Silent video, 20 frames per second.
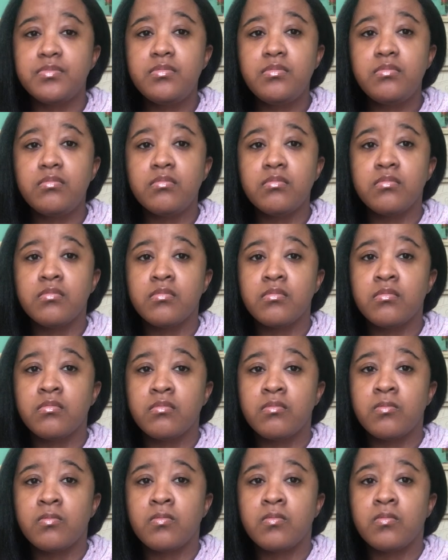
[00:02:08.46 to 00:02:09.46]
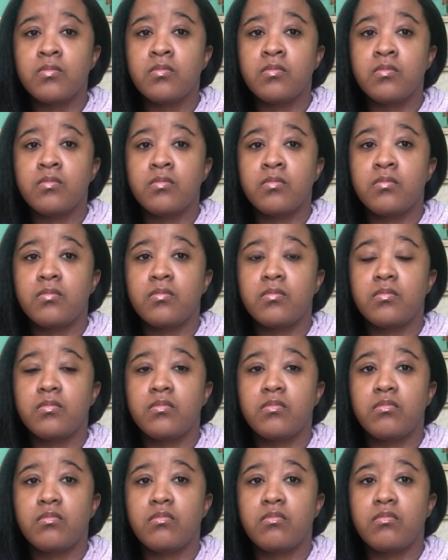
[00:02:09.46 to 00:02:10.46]

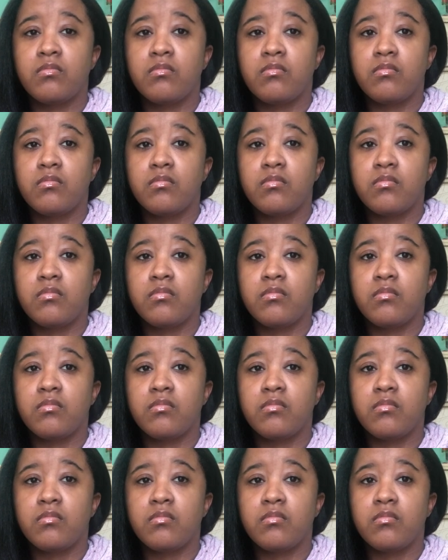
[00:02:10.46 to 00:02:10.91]
Nothing is said.